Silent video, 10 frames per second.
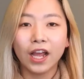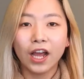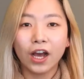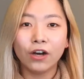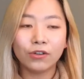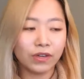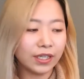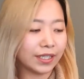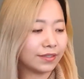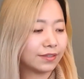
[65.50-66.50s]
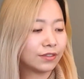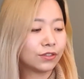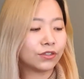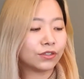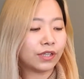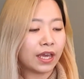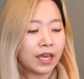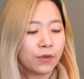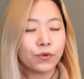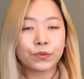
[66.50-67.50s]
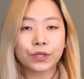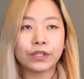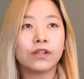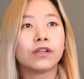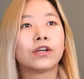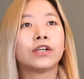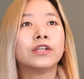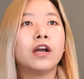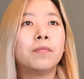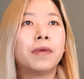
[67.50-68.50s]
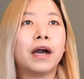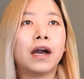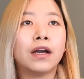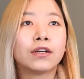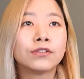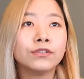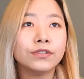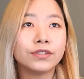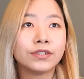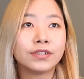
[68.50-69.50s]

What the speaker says: Alright, so today we're gonna learn about